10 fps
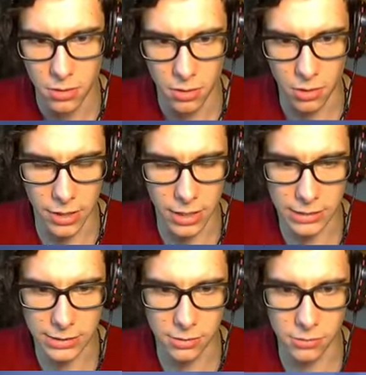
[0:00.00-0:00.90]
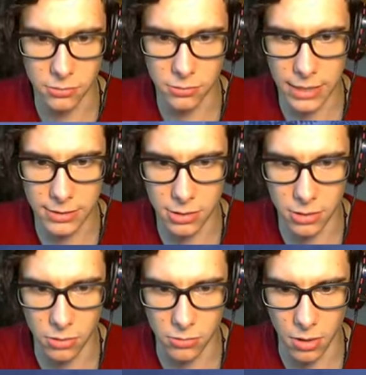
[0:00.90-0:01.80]
Okay, so that's a
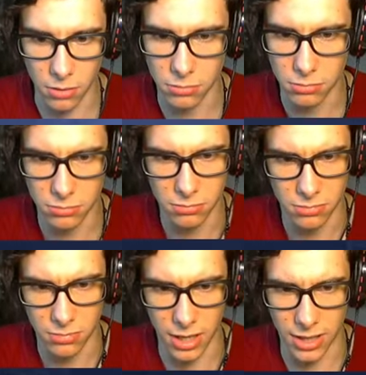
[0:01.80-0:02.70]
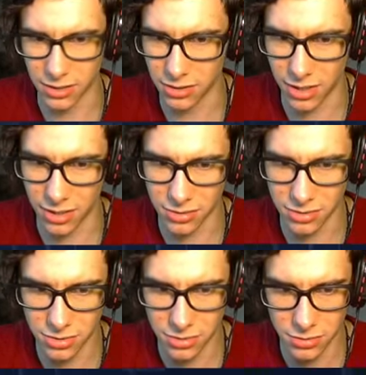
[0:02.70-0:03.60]
no-no, I guess.